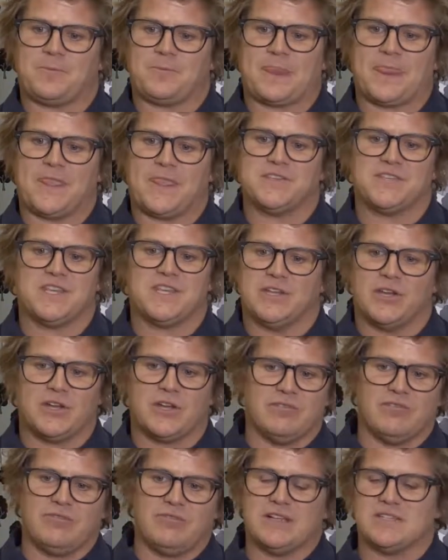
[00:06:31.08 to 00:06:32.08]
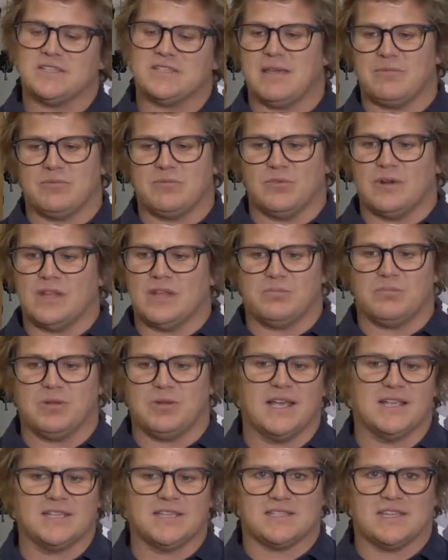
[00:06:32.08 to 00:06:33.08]
You see a lot of events happening around the
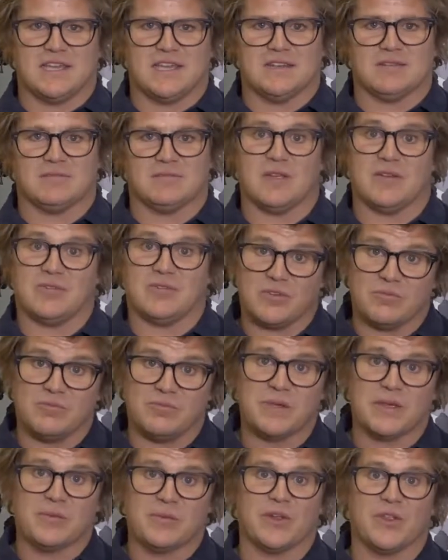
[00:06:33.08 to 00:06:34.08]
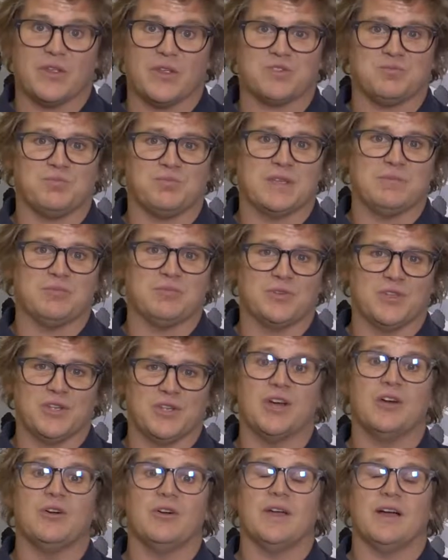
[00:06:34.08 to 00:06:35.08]
place, and if you've been one of those people,
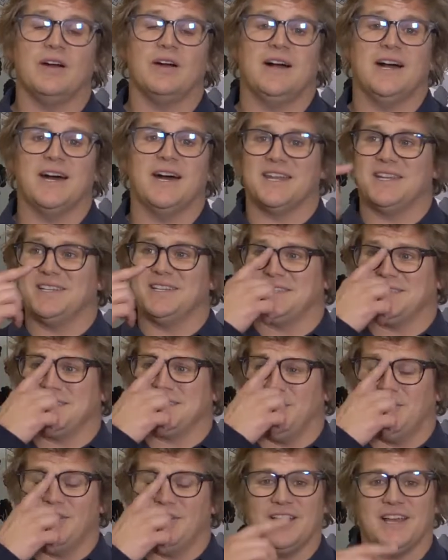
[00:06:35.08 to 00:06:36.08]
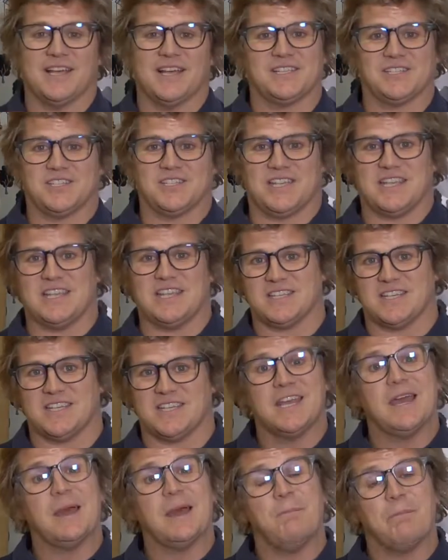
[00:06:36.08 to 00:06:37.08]
you know how hard it is. It's not like it's just easy.
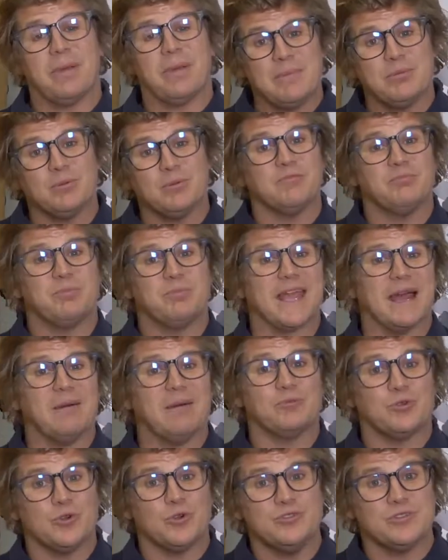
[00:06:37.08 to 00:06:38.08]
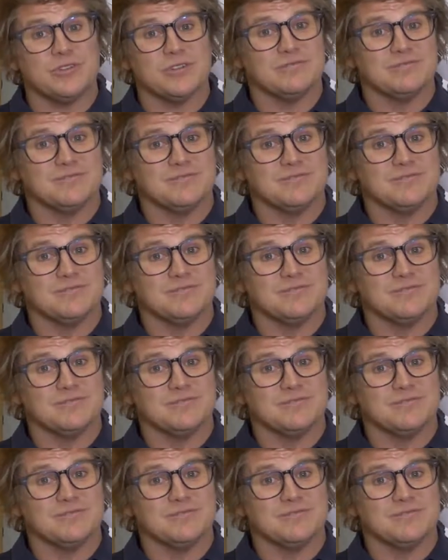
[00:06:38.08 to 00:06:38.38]
People have become rude.